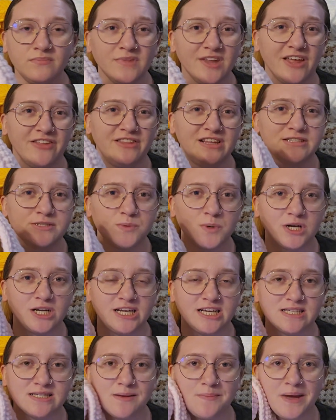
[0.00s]
this one
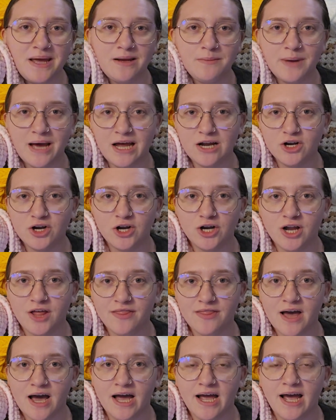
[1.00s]
is a paid pattern
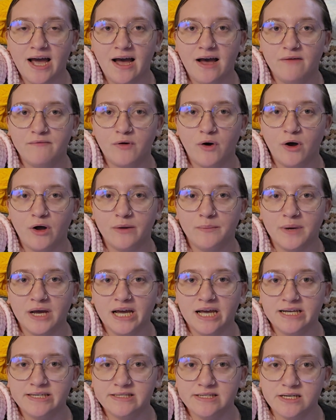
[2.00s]
that I have on my
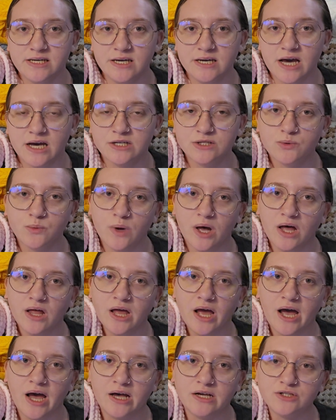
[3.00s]
Etsy as well
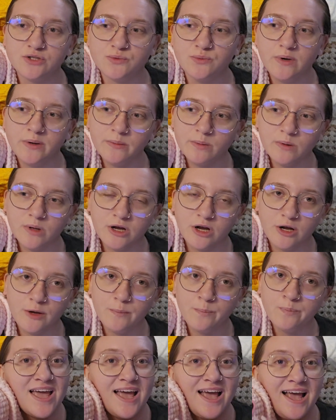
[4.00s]
as Ribbler,
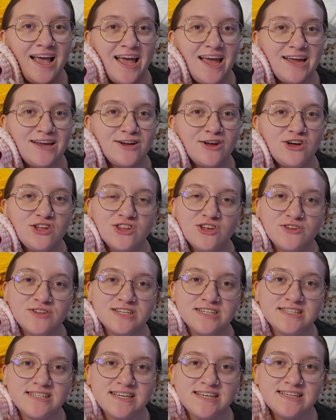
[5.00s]
and although
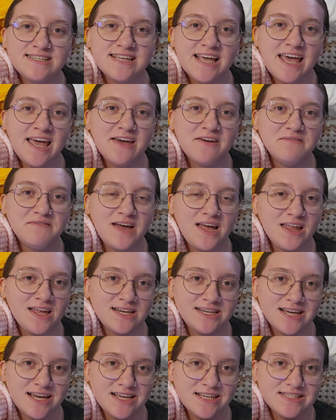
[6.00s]
this is a
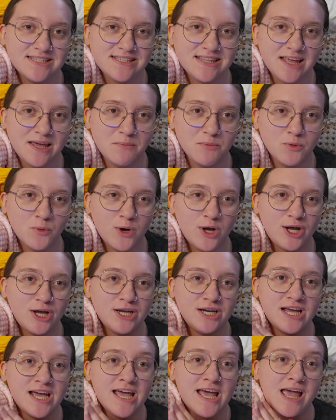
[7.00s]
Valentine's themed
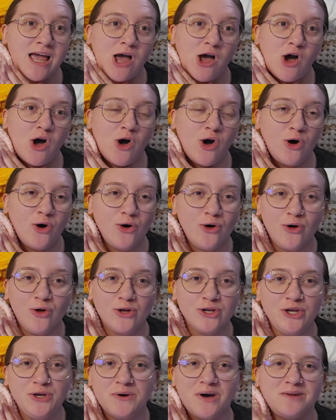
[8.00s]
one,
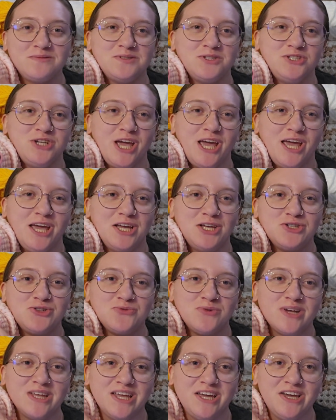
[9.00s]
all you have to change
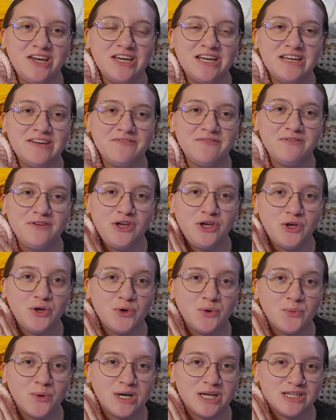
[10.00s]
really if
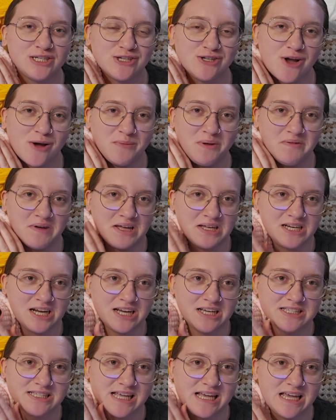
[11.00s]
you want it to not be
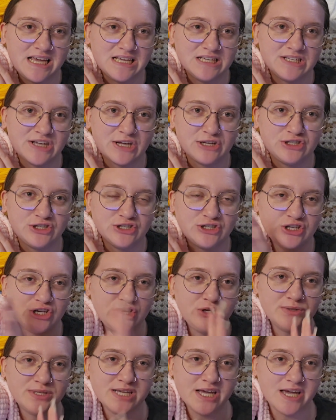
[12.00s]
Valentine's is just
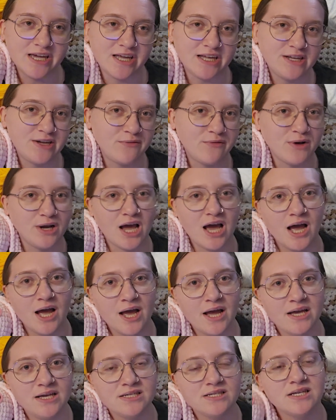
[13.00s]
using different
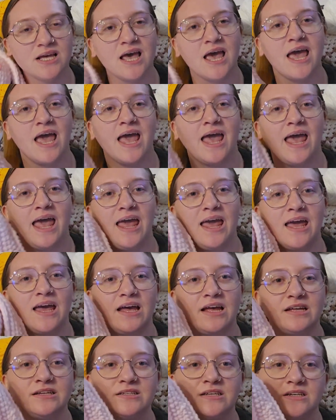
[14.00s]
eyes,
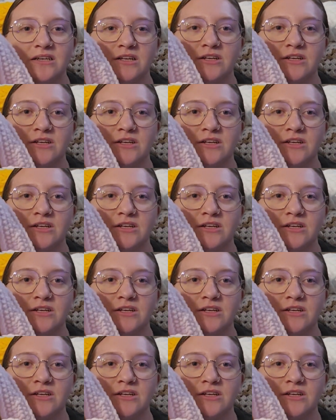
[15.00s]
and